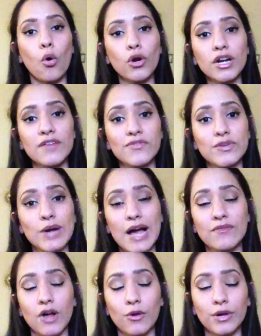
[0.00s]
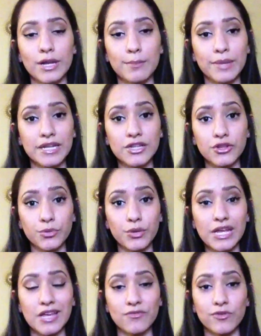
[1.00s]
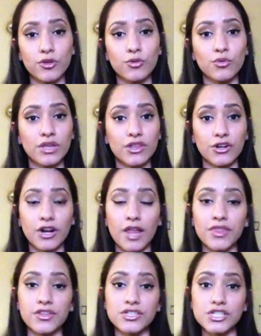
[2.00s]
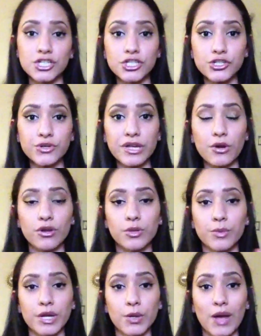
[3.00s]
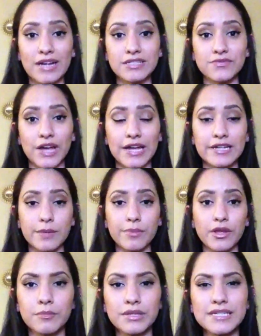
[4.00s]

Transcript: or if you have already been through it, if you either got the surgery or the radioactive iodine pill.